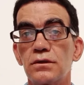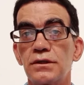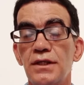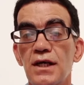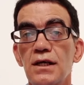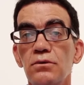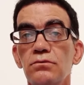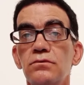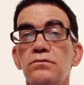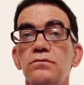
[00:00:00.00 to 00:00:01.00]
now
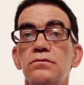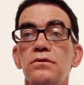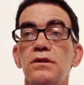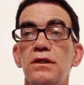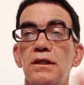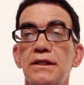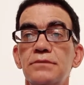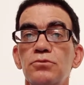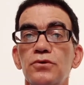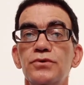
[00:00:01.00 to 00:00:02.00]
let's
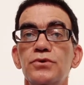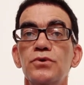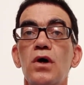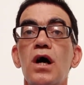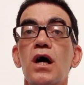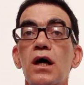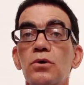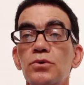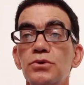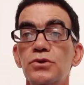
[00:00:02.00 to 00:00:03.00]
move to
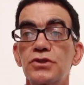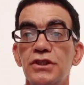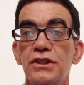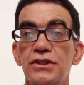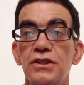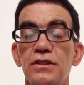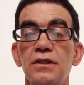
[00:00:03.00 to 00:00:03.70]
how to teach